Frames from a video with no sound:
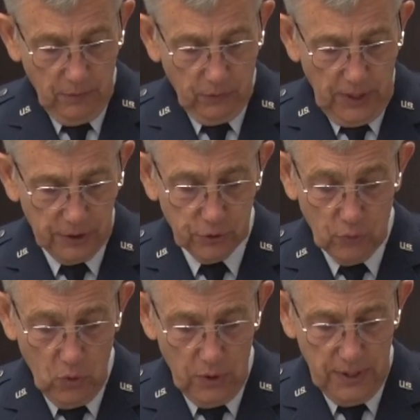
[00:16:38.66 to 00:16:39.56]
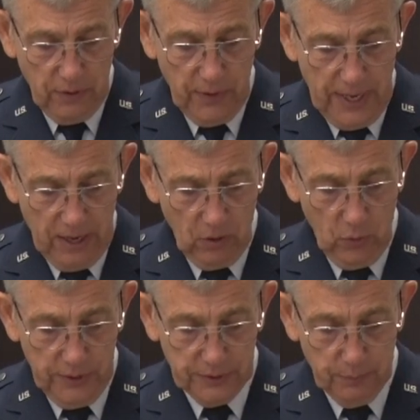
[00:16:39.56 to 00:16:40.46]
for extraordinary
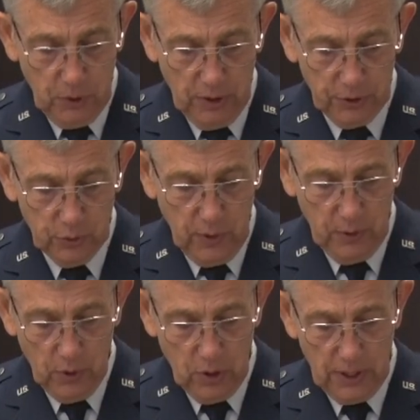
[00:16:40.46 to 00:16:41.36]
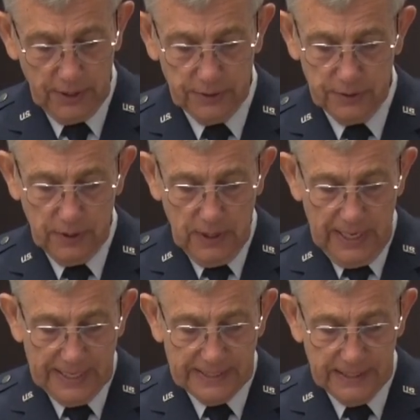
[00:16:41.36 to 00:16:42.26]
heroism on 21 August
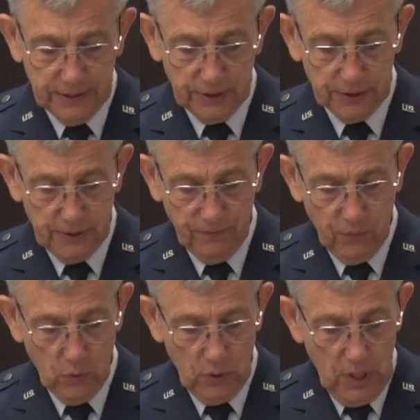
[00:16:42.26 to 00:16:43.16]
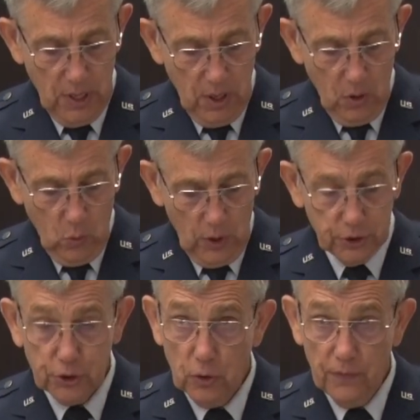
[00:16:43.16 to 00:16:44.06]
1864, while
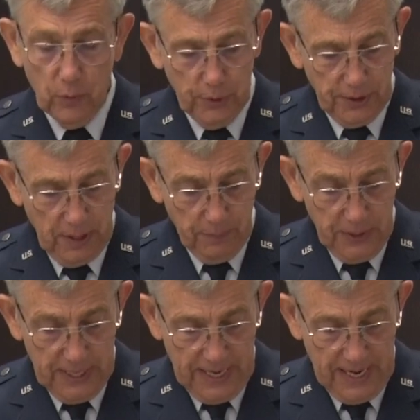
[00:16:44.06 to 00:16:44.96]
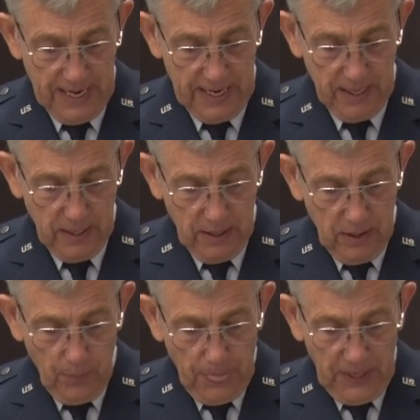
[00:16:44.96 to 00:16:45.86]
serving with Company A,
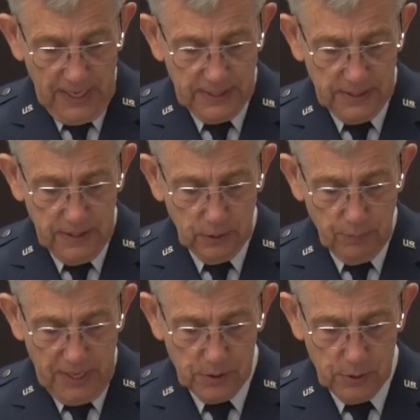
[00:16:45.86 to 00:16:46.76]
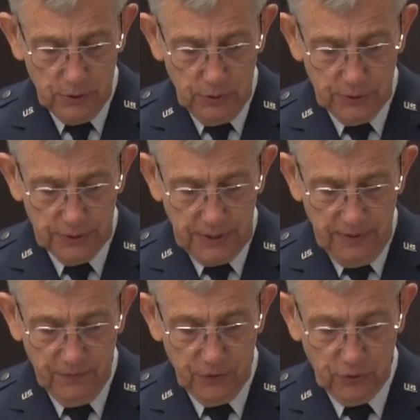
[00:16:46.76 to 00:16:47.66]
18th Massachusetts
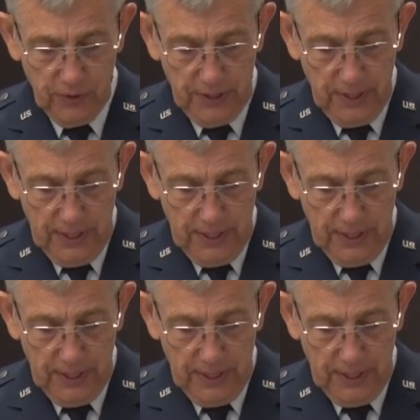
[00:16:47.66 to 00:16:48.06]
Infantry,